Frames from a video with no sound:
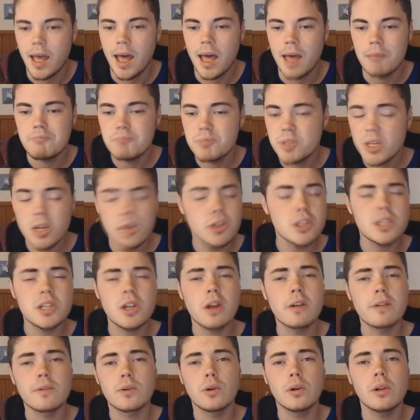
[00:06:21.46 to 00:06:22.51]
So just
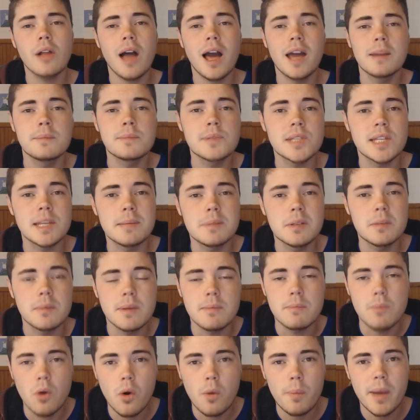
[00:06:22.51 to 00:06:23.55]
overall, items seem to be
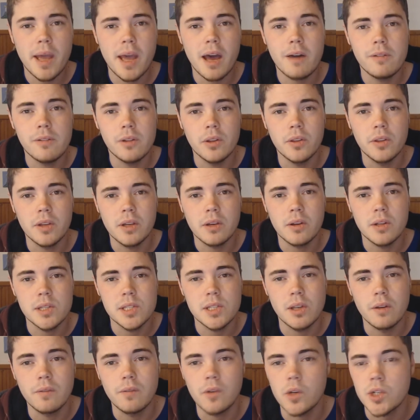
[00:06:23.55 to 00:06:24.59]
more powerful in the
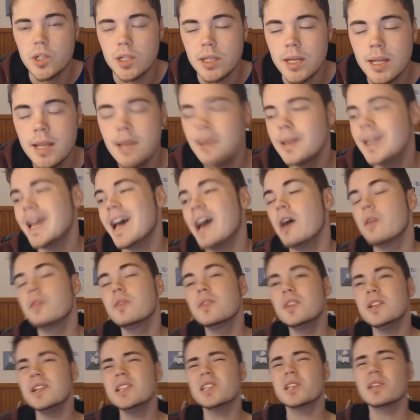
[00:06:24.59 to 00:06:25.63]
console version. Now,
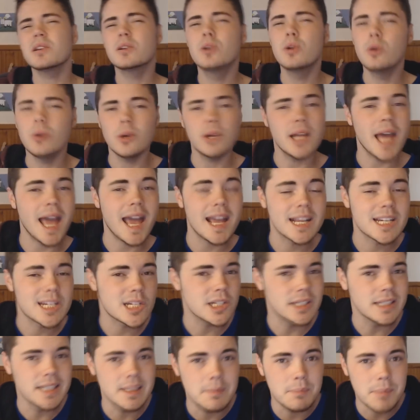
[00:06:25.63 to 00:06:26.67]
this could
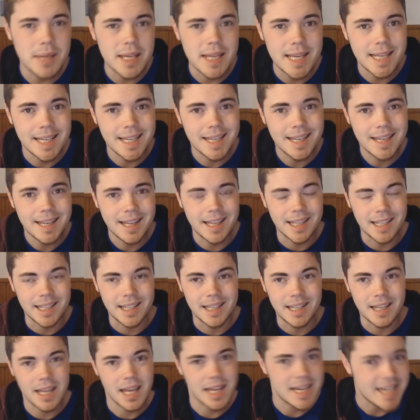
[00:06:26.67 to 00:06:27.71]
actually be
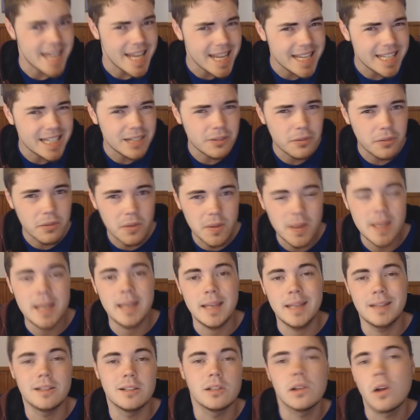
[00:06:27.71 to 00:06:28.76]
a negative thing
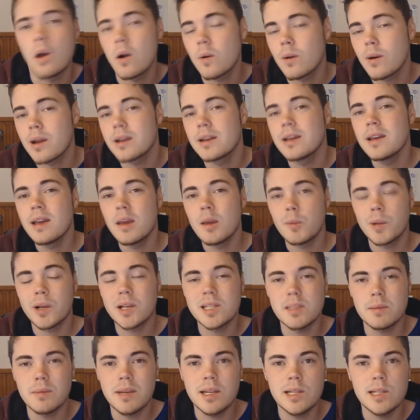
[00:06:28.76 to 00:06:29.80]
in the long run,
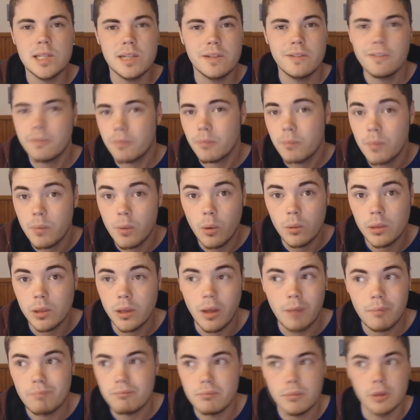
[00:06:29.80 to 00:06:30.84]
because it means if
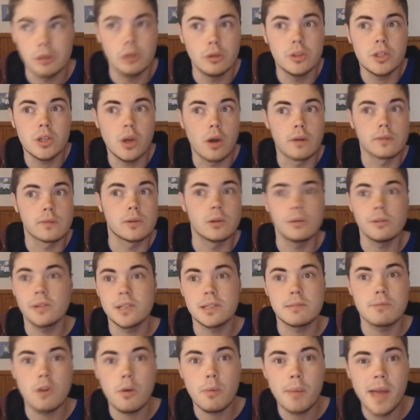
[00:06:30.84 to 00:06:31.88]
loot overall
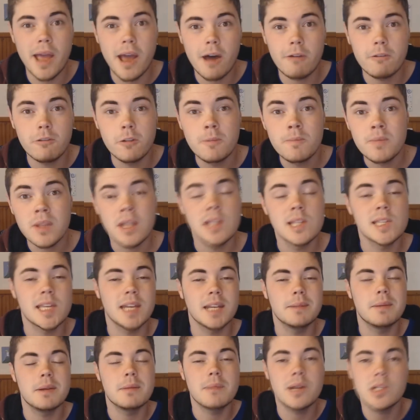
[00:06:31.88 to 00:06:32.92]
is more powerful, it's going
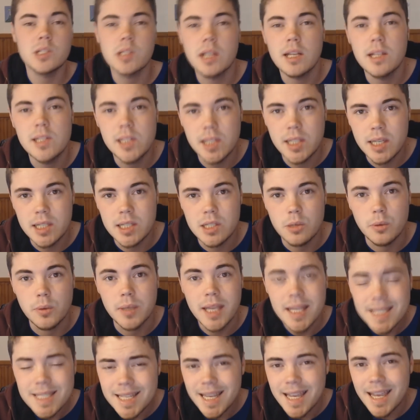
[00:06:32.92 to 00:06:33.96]
to be much easier to
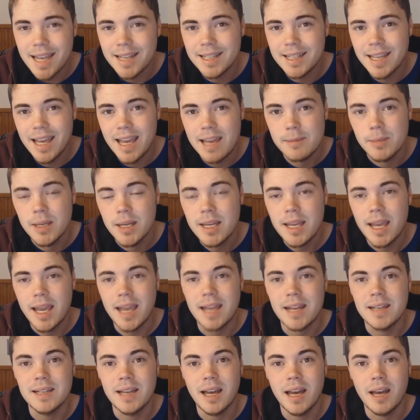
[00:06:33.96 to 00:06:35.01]
get to endgame
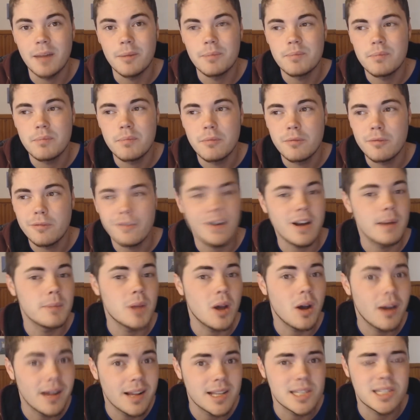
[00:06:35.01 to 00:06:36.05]
and farm the
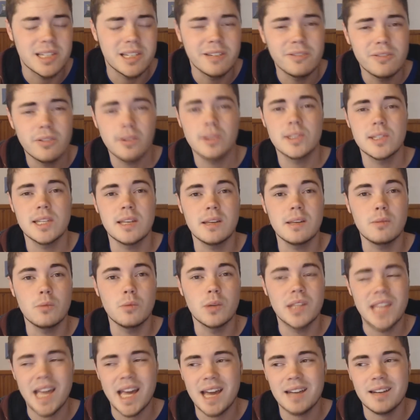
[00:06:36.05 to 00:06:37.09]
highest difficulty
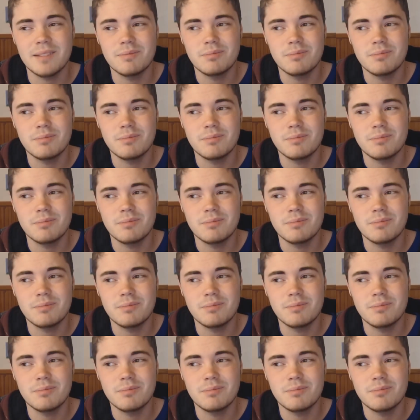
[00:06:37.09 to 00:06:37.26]
without,